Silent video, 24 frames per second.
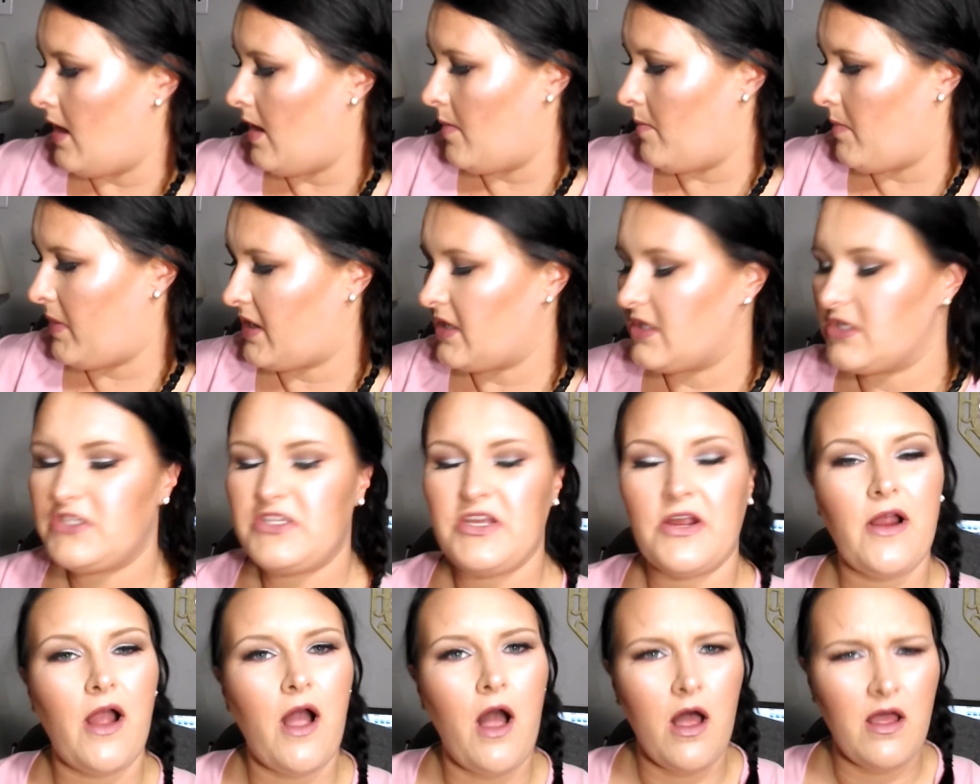Because
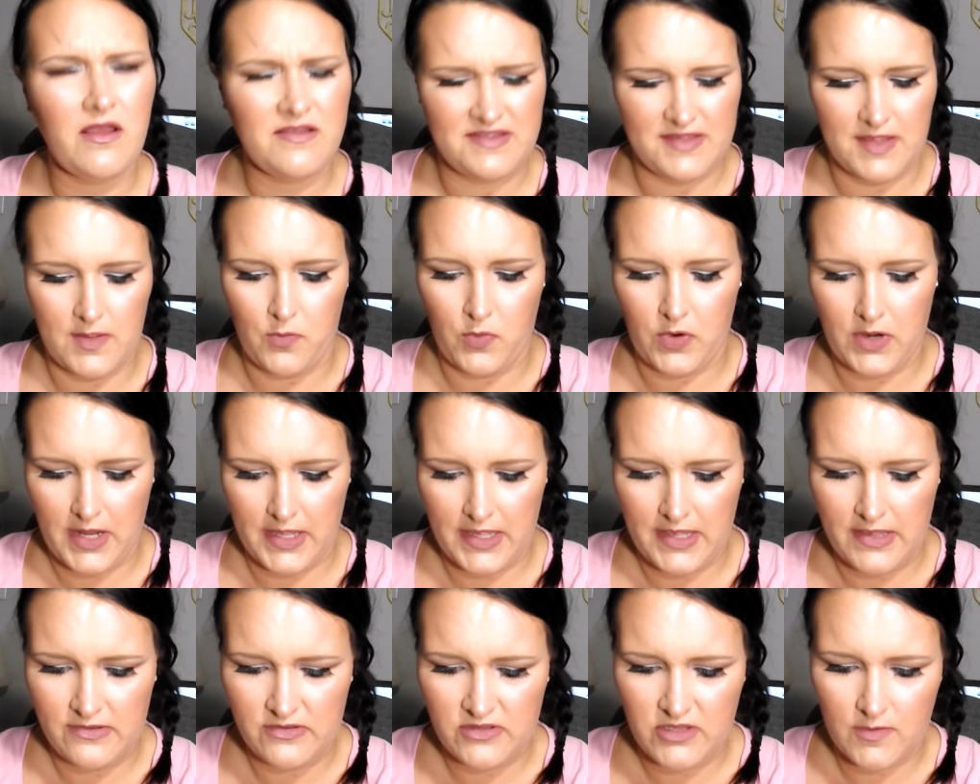they're awesome. When I
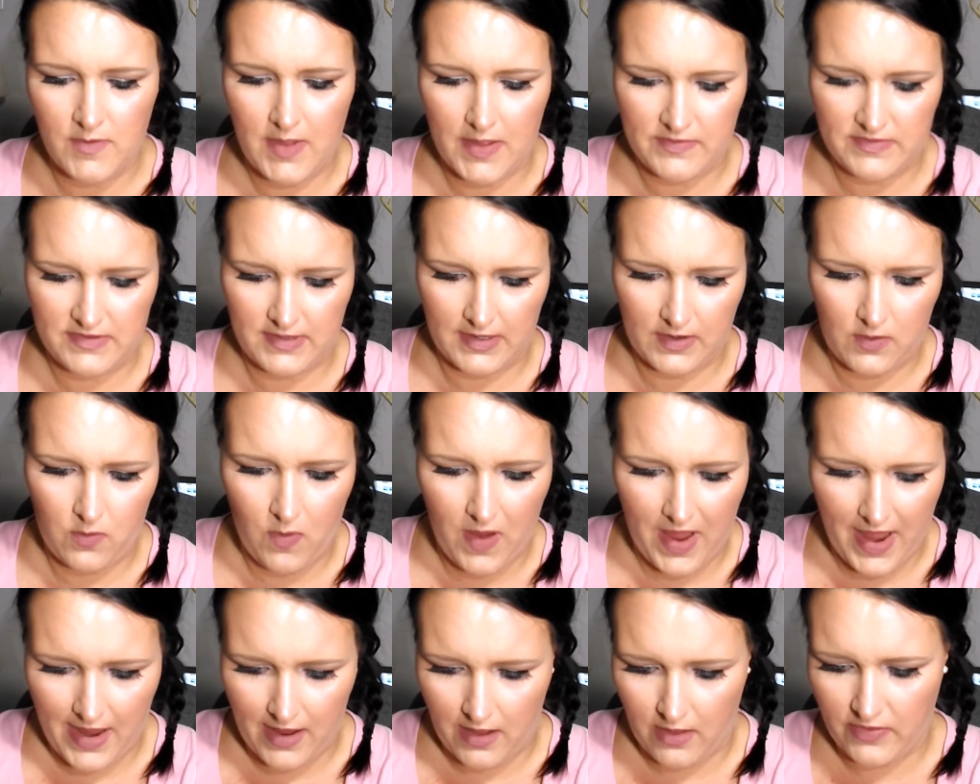used them, I was like,
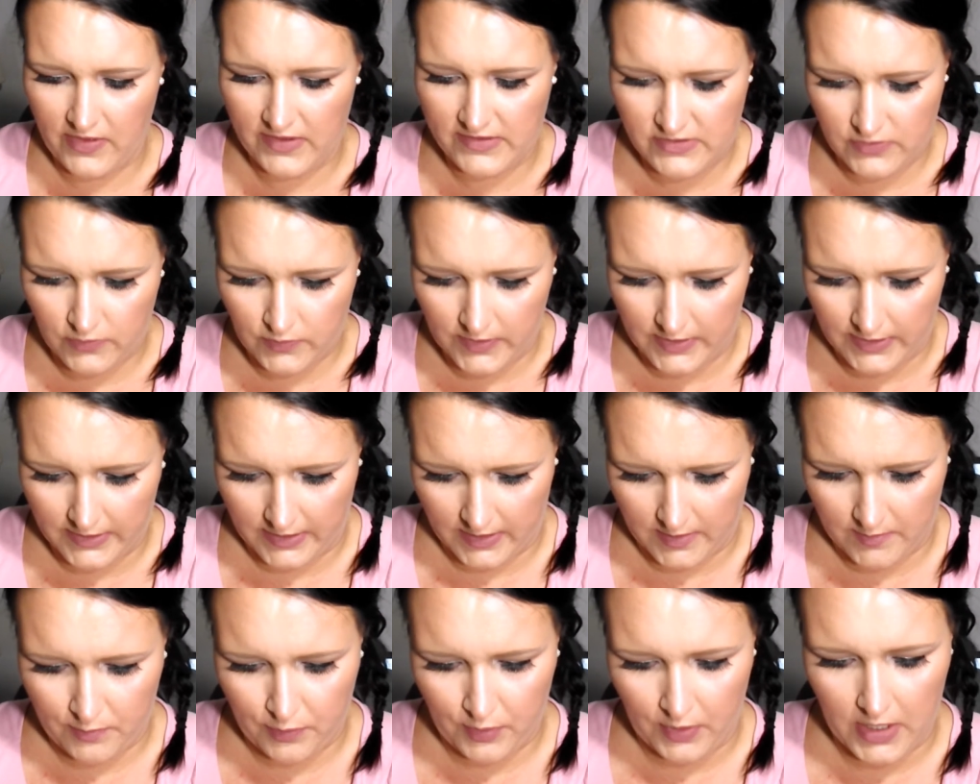wow, these are really
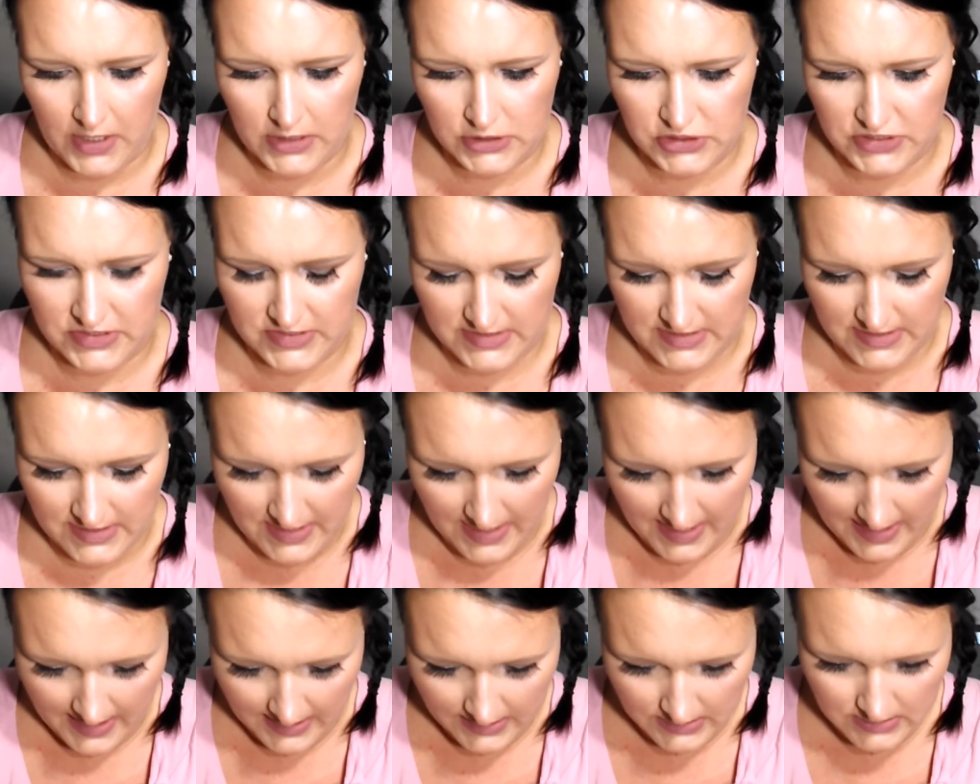good brushes
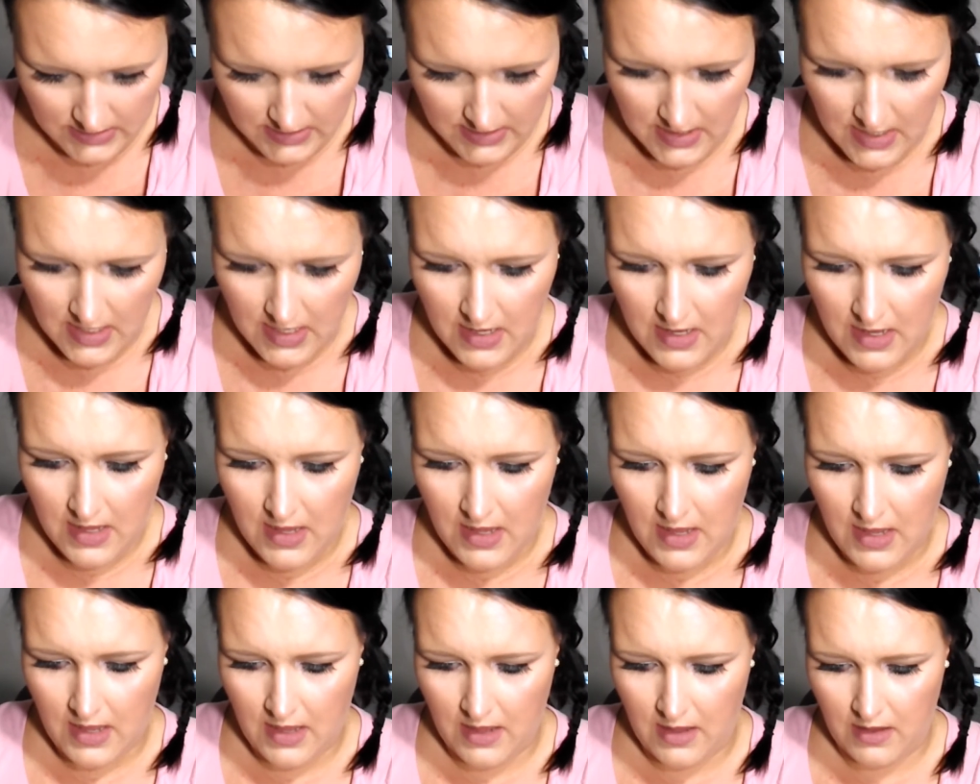that
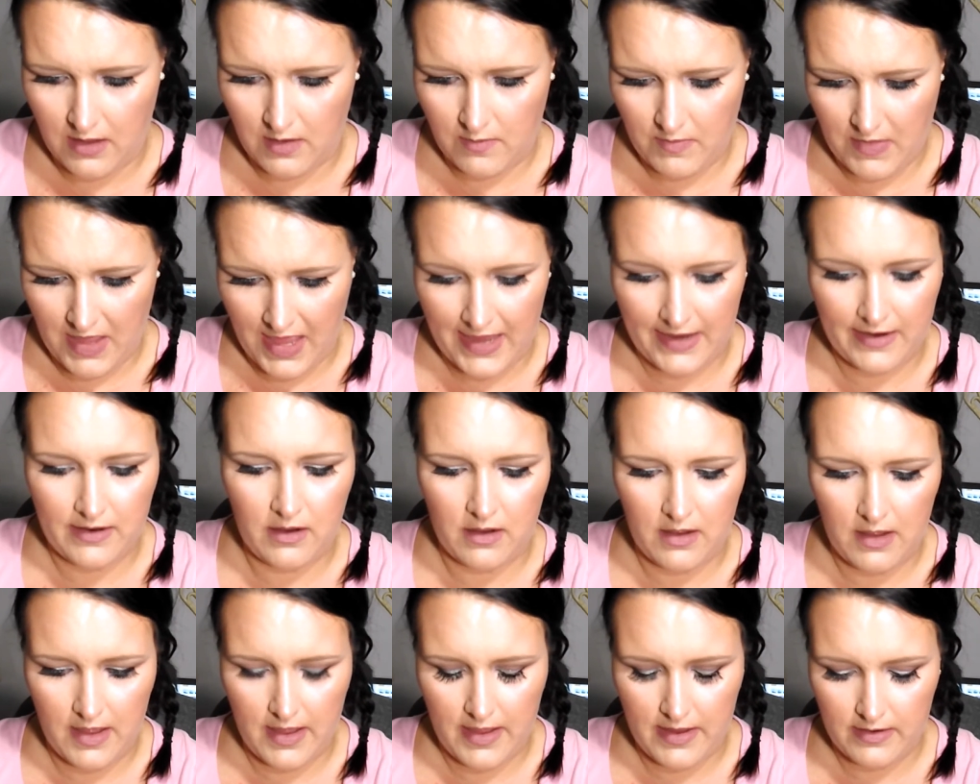I
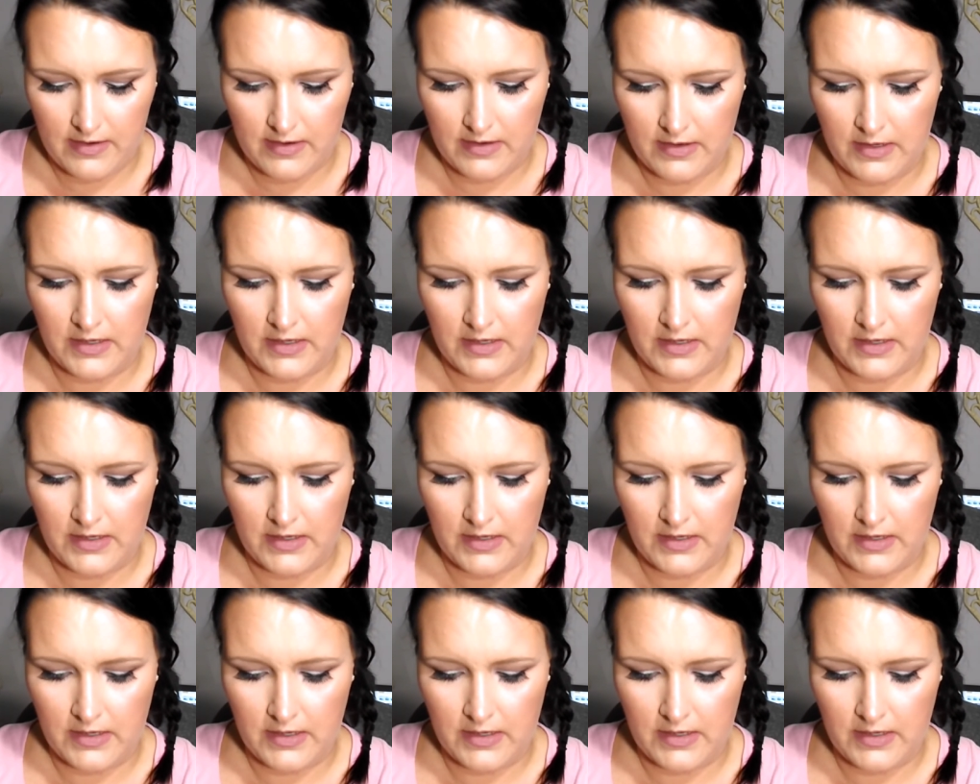got.